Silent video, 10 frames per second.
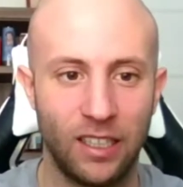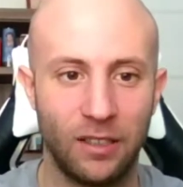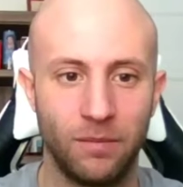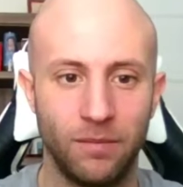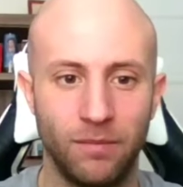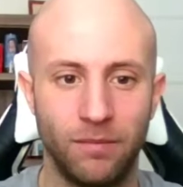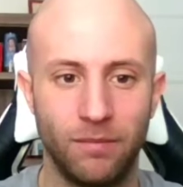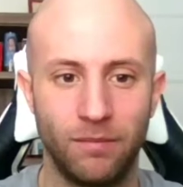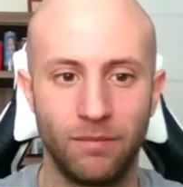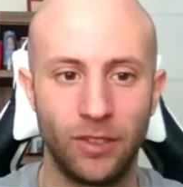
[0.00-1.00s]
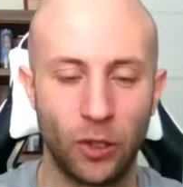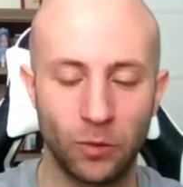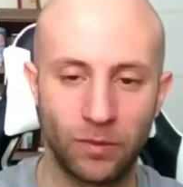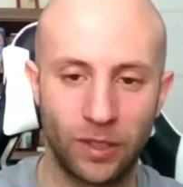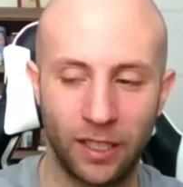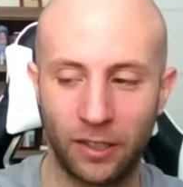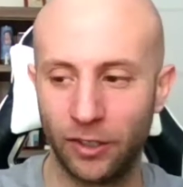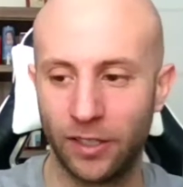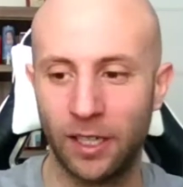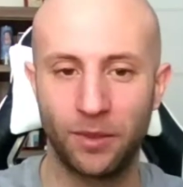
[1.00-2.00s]
Take your
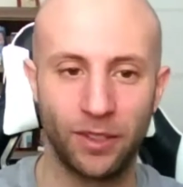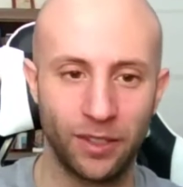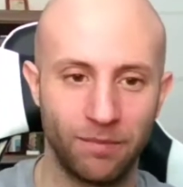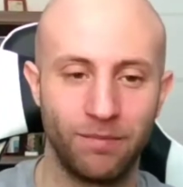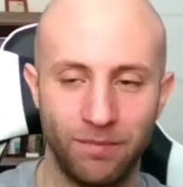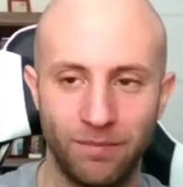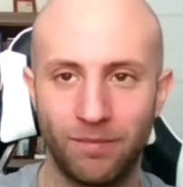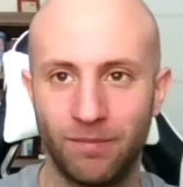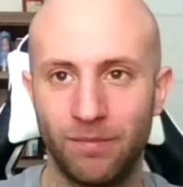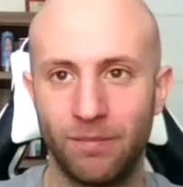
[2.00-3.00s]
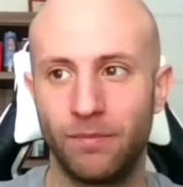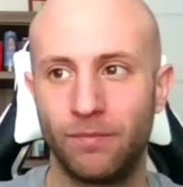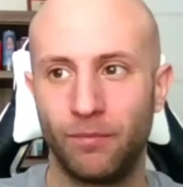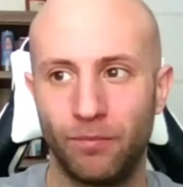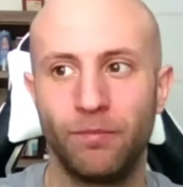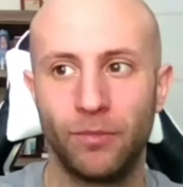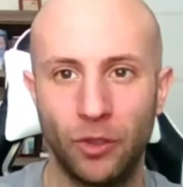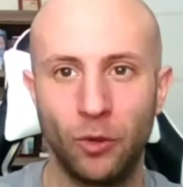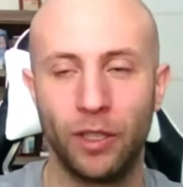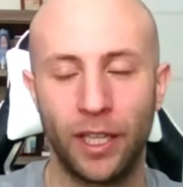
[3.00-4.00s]
time to
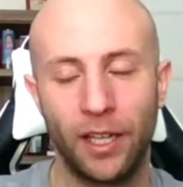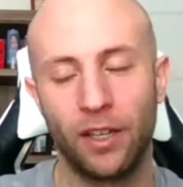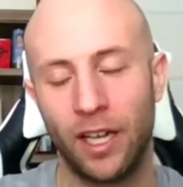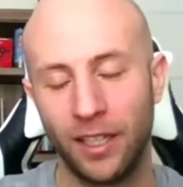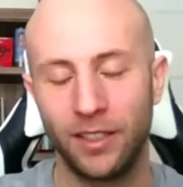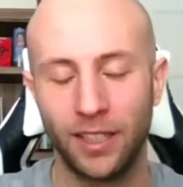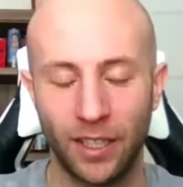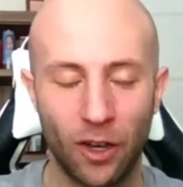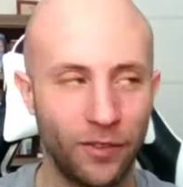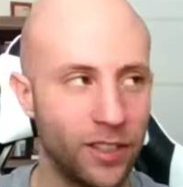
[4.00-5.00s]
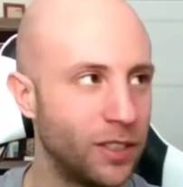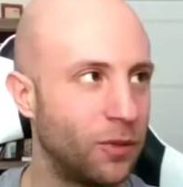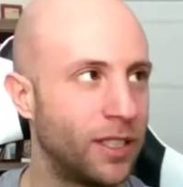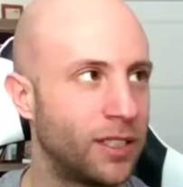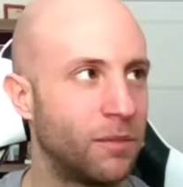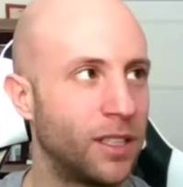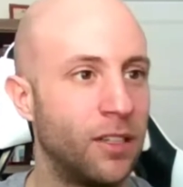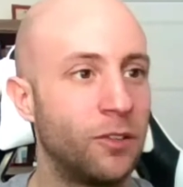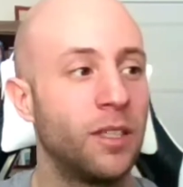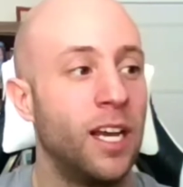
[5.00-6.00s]
do the lay of the land and then obviously write something
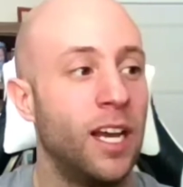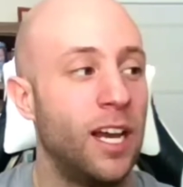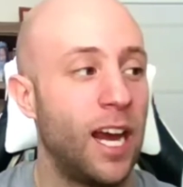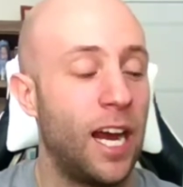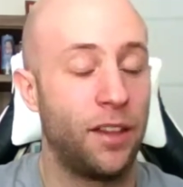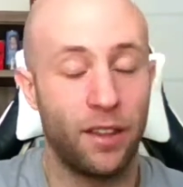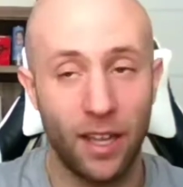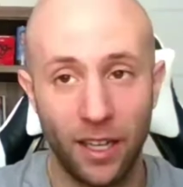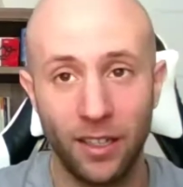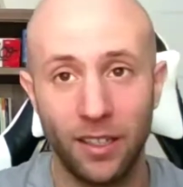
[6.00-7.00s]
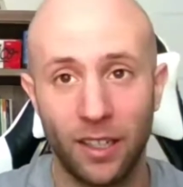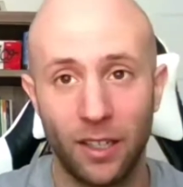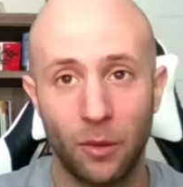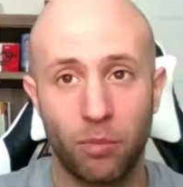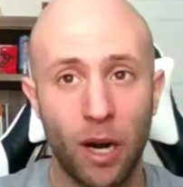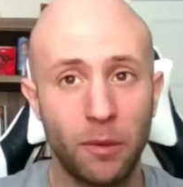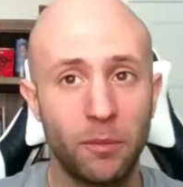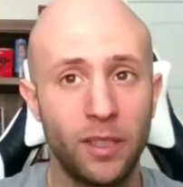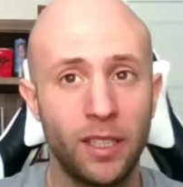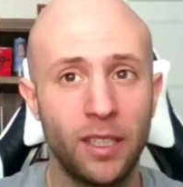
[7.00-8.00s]
out. And then
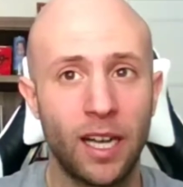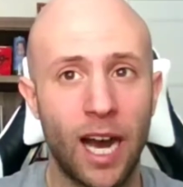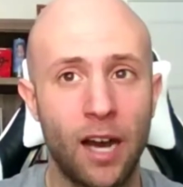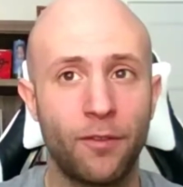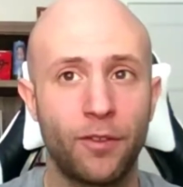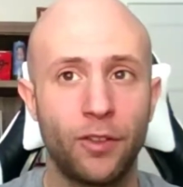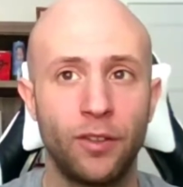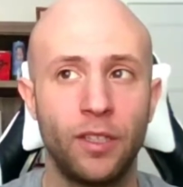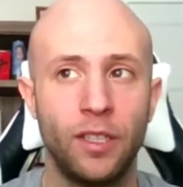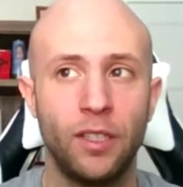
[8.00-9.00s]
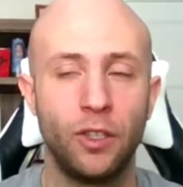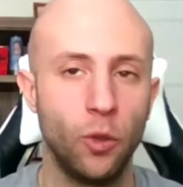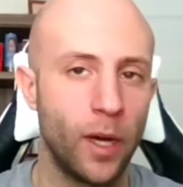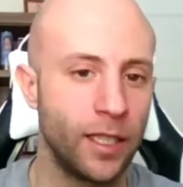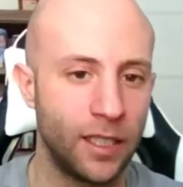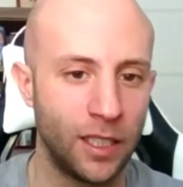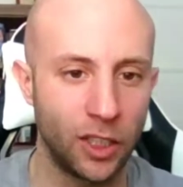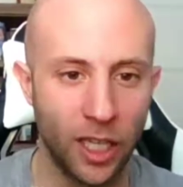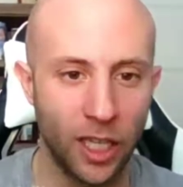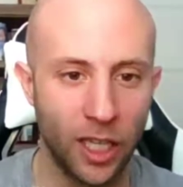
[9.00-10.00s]
probably after the
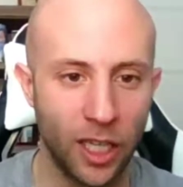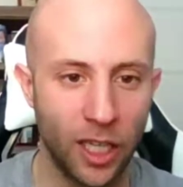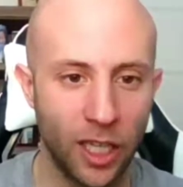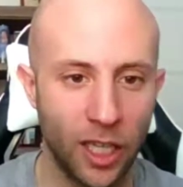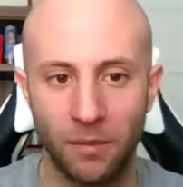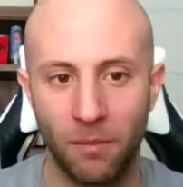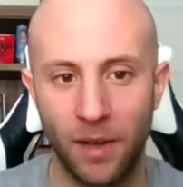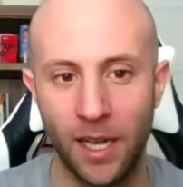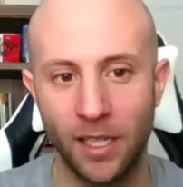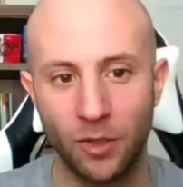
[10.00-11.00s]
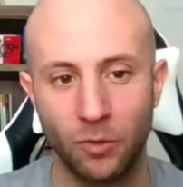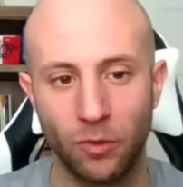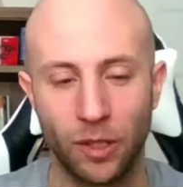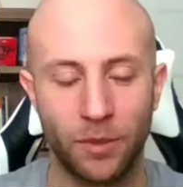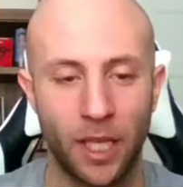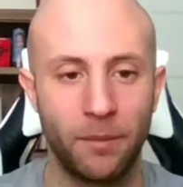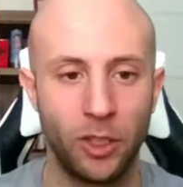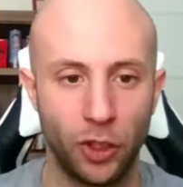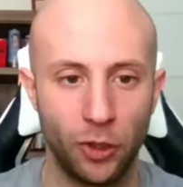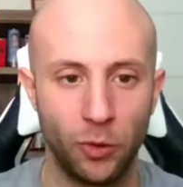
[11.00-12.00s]
U18 championships in May, so sometime
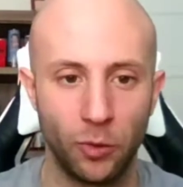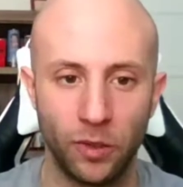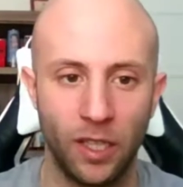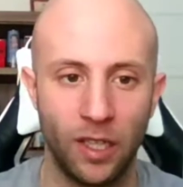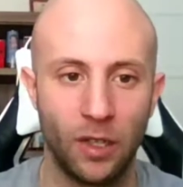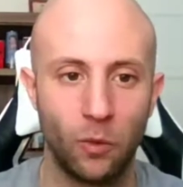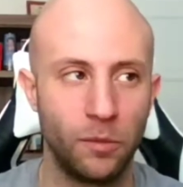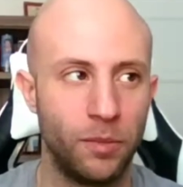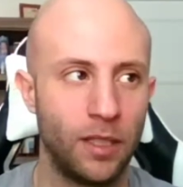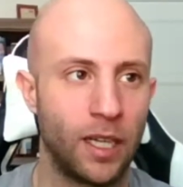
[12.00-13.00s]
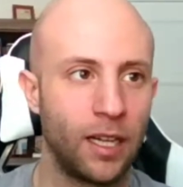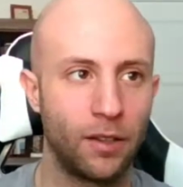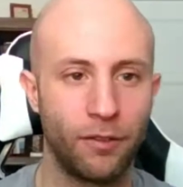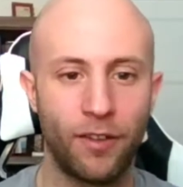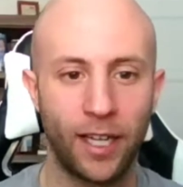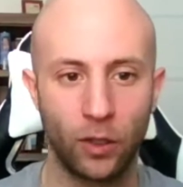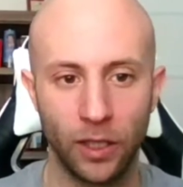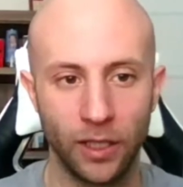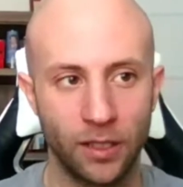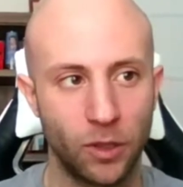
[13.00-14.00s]
in June, would be kind of the final
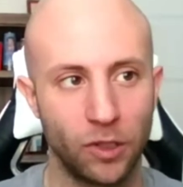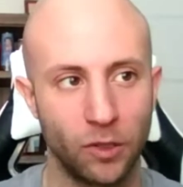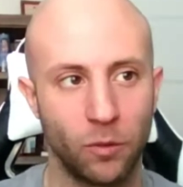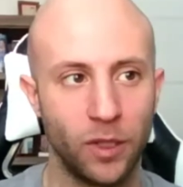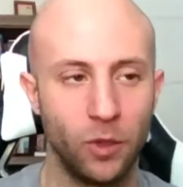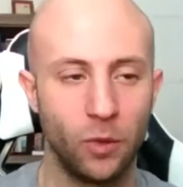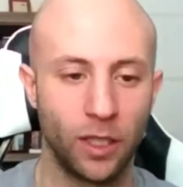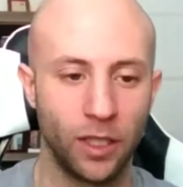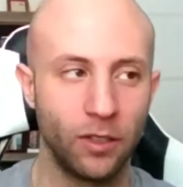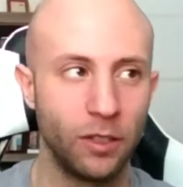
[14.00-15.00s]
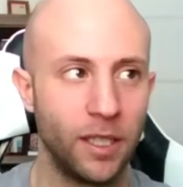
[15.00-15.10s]
list, which is what we do on a yearly